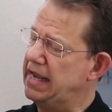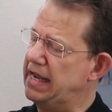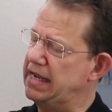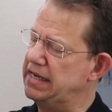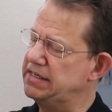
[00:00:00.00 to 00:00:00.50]

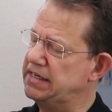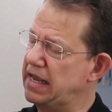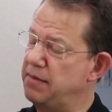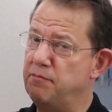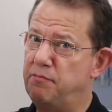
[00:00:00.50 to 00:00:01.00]
is
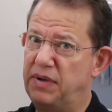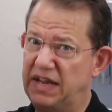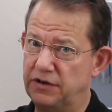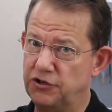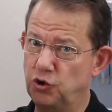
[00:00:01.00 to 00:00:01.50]

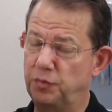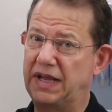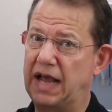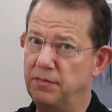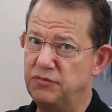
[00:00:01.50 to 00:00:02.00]
impinged or
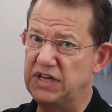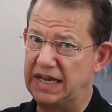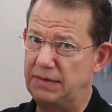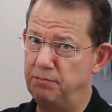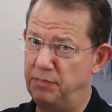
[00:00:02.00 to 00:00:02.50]
becomes
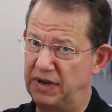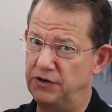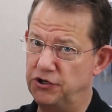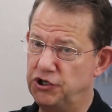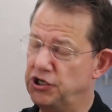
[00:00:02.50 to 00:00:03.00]

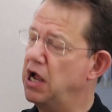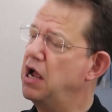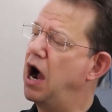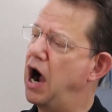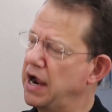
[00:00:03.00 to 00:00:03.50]
impinged
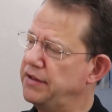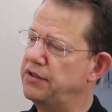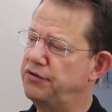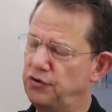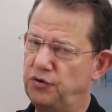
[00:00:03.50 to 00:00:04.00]
either
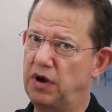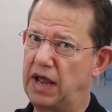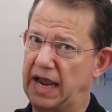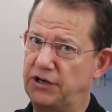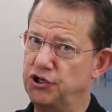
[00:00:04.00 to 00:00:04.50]
through
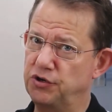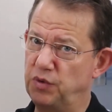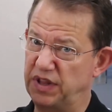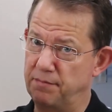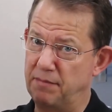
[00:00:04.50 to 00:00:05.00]
action
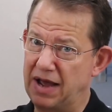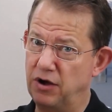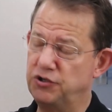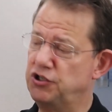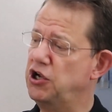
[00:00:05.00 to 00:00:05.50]
with a
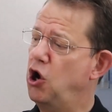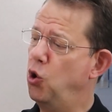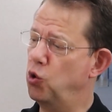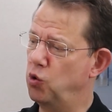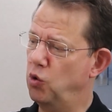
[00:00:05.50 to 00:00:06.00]
mouse
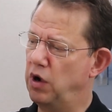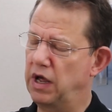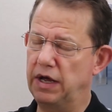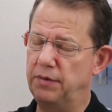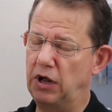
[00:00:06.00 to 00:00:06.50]
or
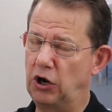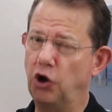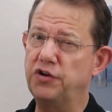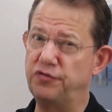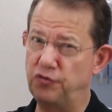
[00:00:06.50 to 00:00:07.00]
a lot
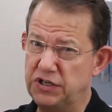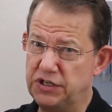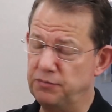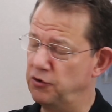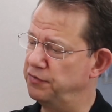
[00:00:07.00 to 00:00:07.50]
of wrist
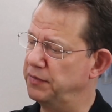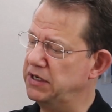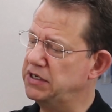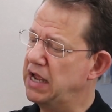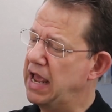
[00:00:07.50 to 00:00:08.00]

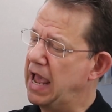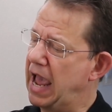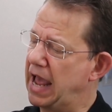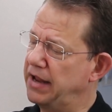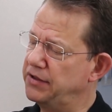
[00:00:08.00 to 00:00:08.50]
movement.
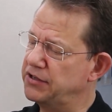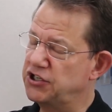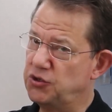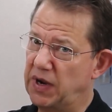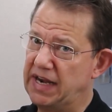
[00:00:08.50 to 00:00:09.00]
And the
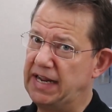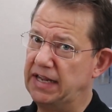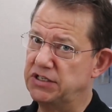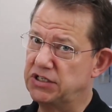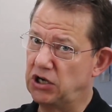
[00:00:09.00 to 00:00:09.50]
swelling
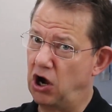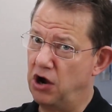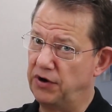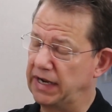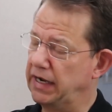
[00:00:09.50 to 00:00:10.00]
and
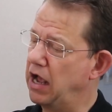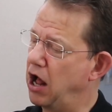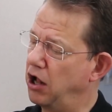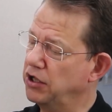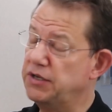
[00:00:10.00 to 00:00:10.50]
scarring
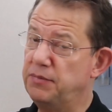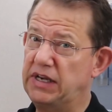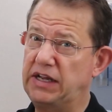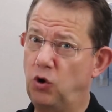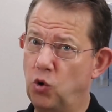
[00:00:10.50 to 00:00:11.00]
ultimately
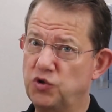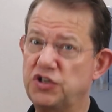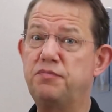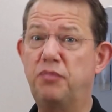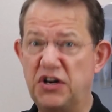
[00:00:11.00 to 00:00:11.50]
causes
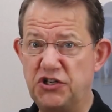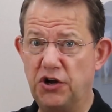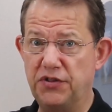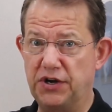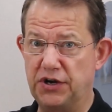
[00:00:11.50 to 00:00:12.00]
pressure
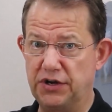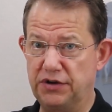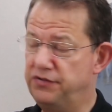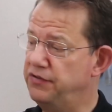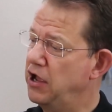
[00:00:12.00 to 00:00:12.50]
on the
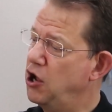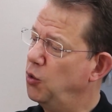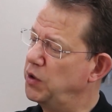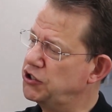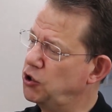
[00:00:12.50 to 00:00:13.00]
nerve,
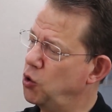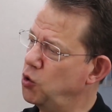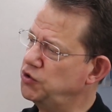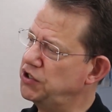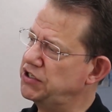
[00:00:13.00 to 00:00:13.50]
which
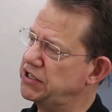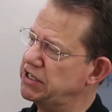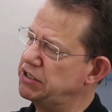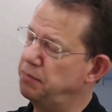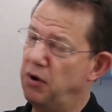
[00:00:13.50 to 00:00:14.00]
causes
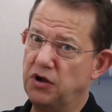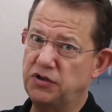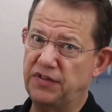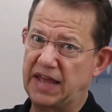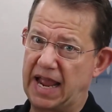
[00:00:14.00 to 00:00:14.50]
this part
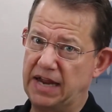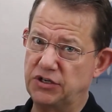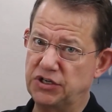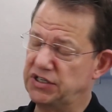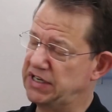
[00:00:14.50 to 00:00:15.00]
of the hand
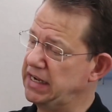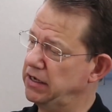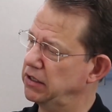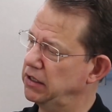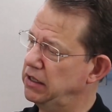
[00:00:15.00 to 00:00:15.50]
to
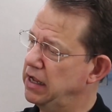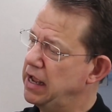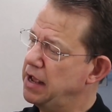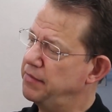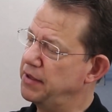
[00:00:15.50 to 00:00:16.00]
tingle,
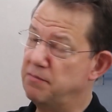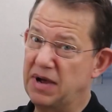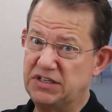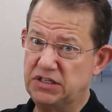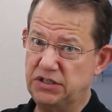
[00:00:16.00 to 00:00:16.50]
the
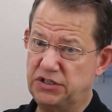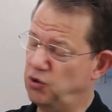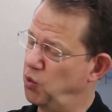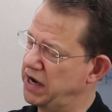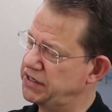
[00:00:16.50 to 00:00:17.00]
muscles to
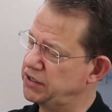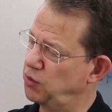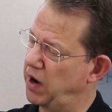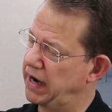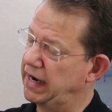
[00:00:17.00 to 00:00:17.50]
waste
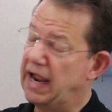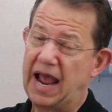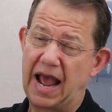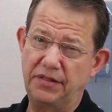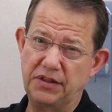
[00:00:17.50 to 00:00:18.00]
away,
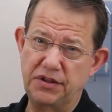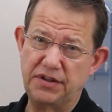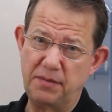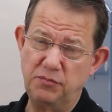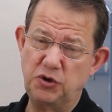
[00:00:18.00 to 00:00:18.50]
and the
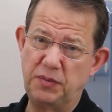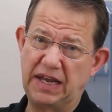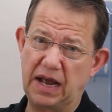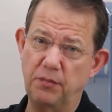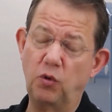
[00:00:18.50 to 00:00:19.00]
thumb to
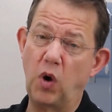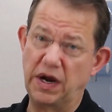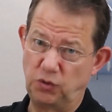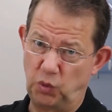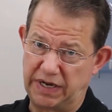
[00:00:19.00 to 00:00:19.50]
become
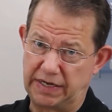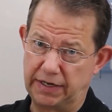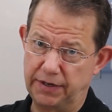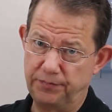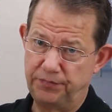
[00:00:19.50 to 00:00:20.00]
quite weak.
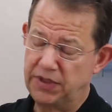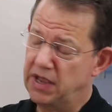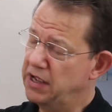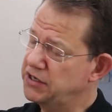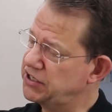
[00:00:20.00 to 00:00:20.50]

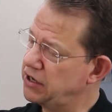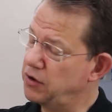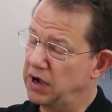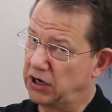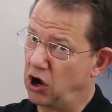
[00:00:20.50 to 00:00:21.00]
So
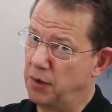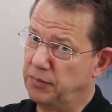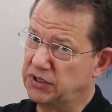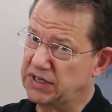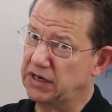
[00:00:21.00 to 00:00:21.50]
a
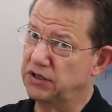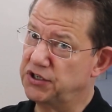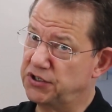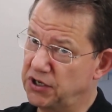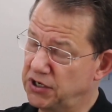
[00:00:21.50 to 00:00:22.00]
carpal tunnel
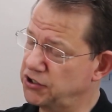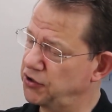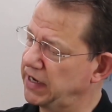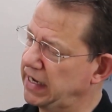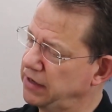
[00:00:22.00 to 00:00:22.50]

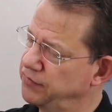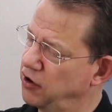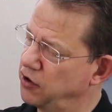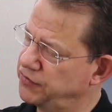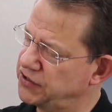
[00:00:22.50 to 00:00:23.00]
surgery involves